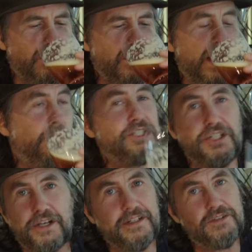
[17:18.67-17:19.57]
I wish
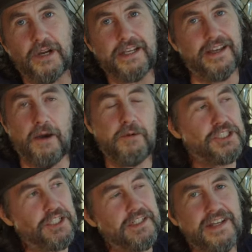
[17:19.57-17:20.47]
you could drink it. I
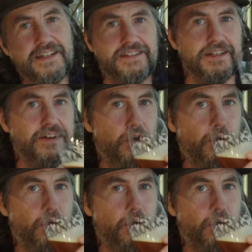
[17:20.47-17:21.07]
wish you could taste it.